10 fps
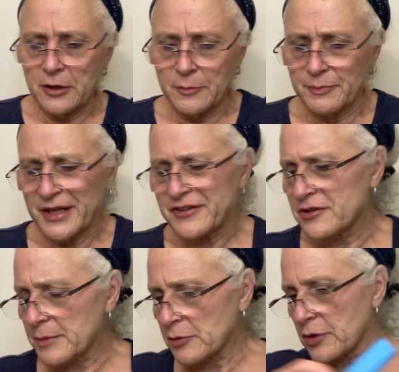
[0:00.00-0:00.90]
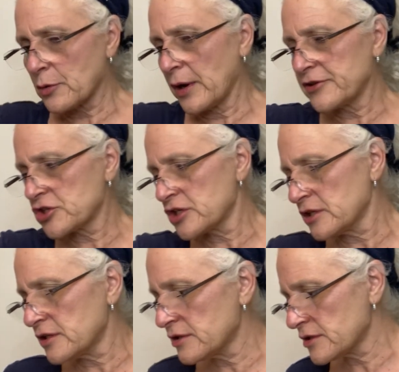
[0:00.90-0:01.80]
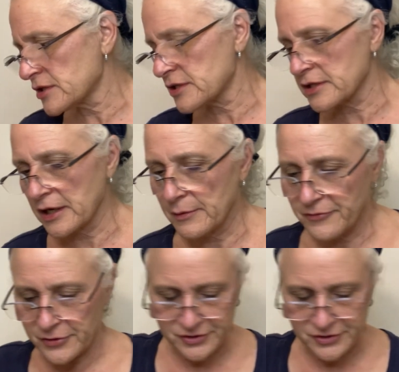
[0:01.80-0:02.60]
Message me with questions if there's